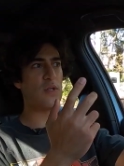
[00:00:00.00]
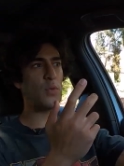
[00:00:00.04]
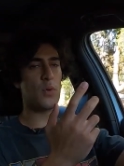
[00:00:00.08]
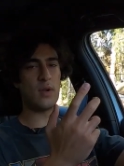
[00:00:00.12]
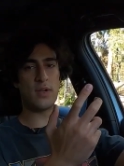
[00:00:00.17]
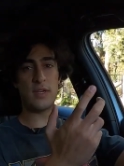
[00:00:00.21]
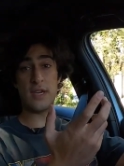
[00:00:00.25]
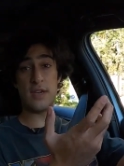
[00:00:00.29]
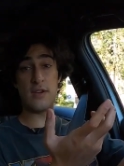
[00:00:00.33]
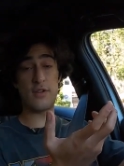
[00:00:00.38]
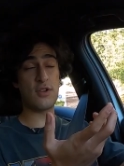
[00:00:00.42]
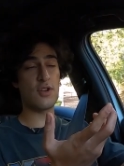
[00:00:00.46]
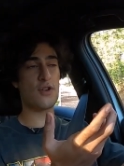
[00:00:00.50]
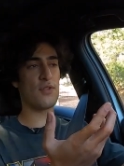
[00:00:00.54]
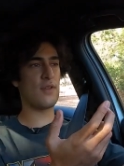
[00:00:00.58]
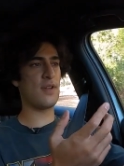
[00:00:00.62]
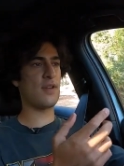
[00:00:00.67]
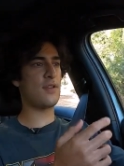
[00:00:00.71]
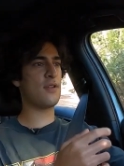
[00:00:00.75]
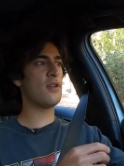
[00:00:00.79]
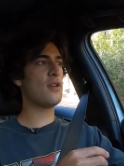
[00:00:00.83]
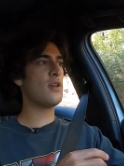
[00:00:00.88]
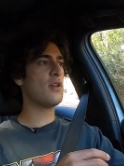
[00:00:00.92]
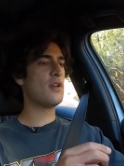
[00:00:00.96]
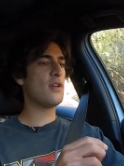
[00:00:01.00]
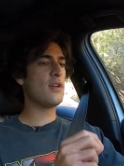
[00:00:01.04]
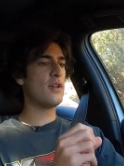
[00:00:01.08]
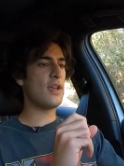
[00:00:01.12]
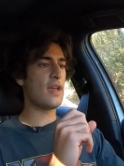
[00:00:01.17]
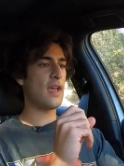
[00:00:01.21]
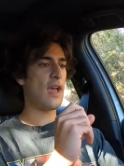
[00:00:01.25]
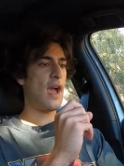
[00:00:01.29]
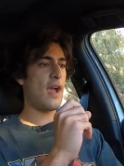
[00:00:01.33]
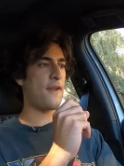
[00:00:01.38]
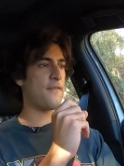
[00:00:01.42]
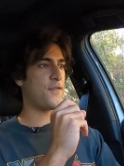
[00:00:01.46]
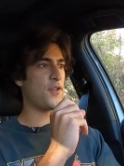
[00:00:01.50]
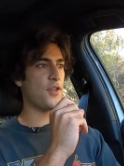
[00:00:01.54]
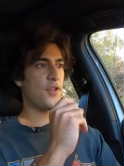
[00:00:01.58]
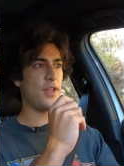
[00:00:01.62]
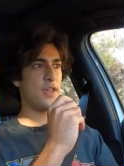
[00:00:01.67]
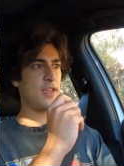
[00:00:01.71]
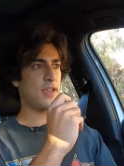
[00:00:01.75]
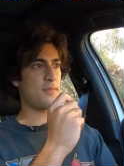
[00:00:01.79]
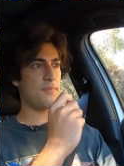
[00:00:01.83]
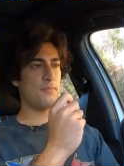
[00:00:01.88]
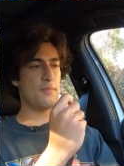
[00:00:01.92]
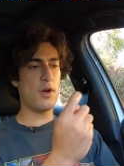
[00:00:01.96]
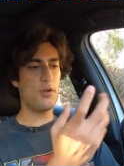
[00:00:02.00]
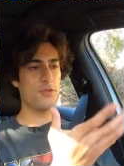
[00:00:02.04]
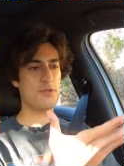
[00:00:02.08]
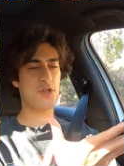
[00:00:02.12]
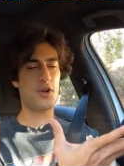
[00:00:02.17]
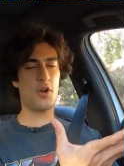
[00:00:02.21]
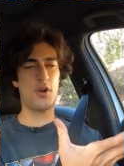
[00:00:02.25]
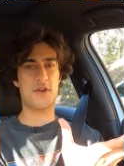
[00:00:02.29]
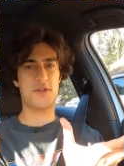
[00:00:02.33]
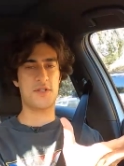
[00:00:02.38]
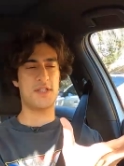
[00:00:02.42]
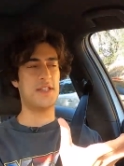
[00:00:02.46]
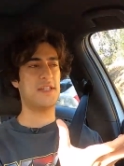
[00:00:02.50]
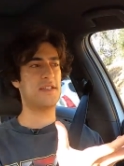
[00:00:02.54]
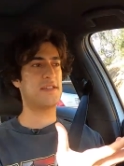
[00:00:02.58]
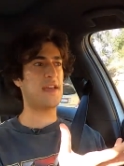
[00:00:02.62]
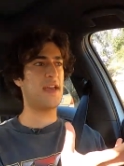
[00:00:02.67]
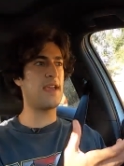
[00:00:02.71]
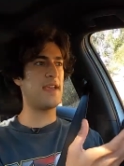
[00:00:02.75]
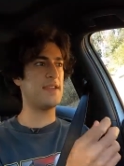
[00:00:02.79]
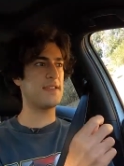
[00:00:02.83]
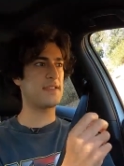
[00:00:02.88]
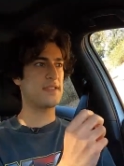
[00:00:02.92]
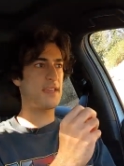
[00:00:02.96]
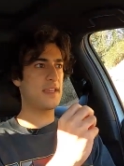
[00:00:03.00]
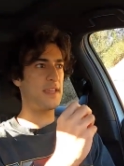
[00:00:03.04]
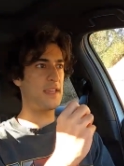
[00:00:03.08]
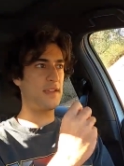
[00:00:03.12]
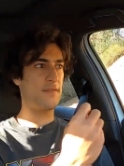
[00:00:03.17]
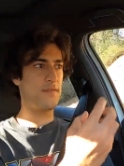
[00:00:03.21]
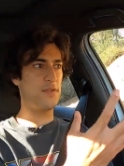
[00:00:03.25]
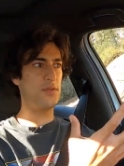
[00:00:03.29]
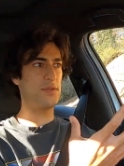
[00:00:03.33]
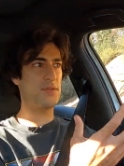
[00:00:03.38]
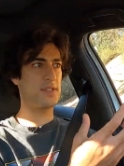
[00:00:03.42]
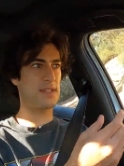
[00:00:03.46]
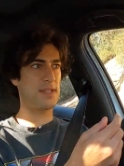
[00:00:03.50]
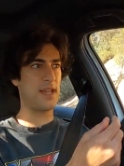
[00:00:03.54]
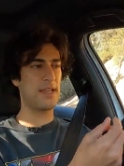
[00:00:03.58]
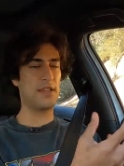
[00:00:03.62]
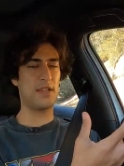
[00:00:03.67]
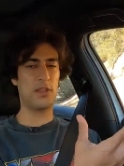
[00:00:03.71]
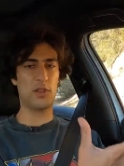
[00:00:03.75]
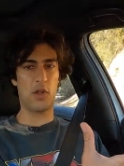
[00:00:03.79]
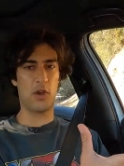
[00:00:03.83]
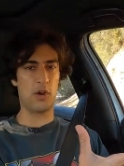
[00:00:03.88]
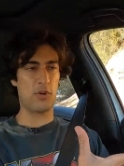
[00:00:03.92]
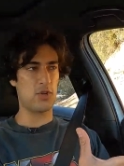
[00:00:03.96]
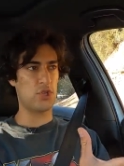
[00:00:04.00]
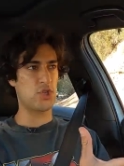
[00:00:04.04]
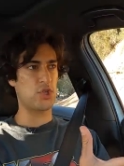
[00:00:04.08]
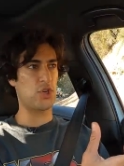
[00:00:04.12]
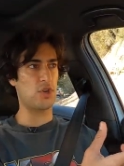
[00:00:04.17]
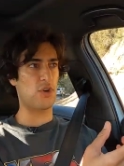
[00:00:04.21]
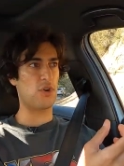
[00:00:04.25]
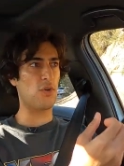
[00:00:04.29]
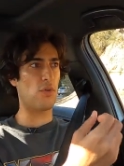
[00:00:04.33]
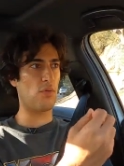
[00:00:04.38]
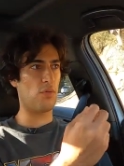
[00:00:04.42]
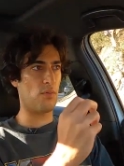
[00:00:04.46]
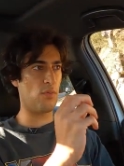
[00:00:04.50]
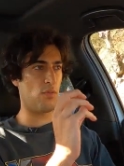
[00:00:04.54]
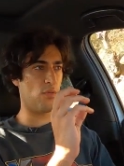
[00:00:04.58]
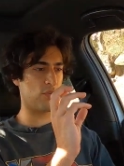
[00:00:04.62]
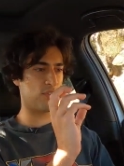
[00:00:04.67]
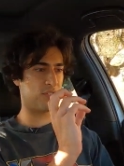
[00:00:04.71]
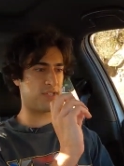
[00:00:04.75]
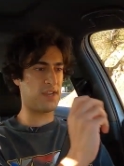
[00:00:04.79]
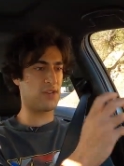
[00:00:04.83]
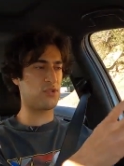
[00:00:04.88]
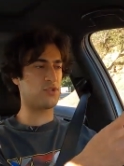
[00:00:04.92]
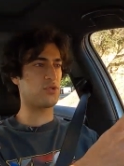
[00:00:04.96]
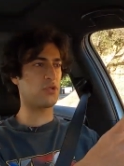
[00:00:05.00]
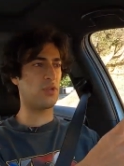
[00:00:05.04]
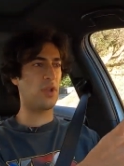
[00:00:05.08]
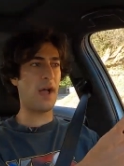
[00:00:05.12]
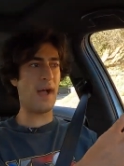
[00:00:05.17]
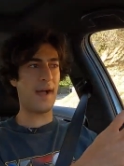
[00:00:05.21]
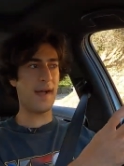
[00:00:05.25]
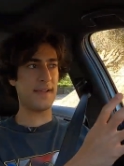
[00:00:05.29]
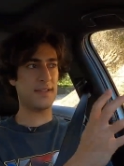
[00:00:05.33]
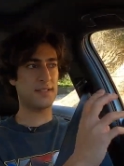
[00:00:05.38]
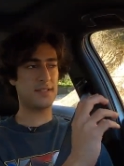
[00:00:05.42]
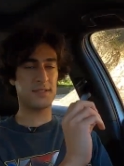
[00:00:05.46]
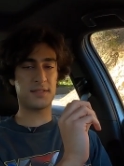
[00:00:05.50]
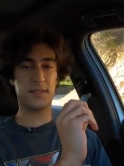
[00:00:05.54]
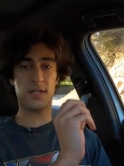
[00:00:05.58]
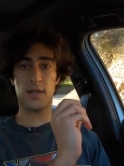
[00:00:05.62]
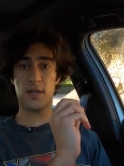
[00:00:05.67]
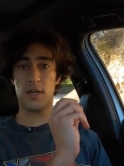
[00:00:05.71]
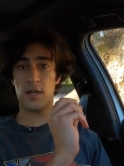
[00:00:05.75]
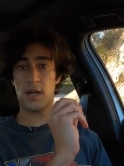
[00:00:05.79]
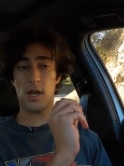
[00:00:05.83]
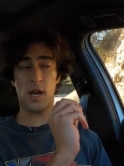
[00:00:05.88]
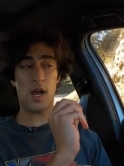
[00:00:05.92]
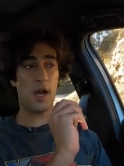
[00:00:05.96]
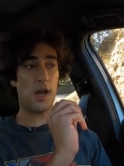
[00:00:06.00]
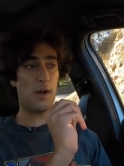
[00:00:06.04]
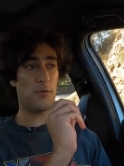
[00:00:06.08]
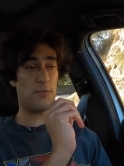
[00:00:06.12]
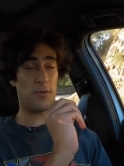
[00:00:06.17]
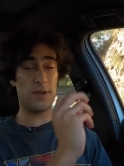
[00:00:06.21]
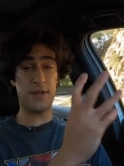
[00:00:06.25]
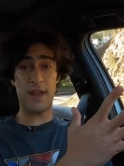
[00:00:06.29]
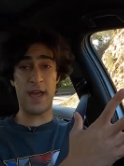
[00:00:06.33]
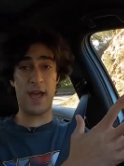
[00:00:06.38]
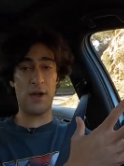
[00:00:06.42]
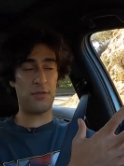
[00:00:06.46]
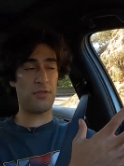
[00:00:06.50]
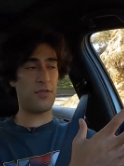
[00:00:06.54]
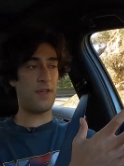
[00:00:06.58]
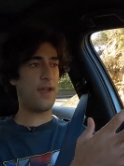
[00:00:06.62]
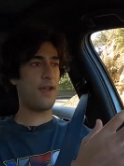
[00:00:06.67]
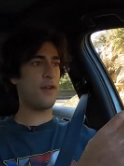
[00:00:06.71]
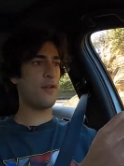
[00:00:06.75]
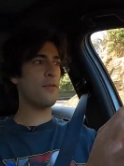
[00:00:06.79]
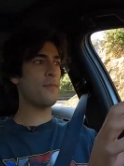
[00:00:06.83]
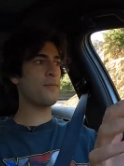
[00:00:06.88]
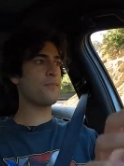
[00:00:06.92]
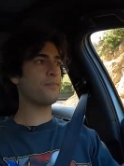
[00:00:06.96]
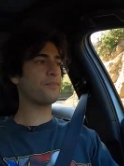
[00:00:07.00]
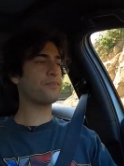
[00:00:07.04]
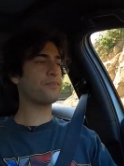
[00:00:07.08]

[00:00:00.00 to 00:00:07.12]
what gear you're in. I feel like most cars these days can give you a slightly larger or more centralized readout there.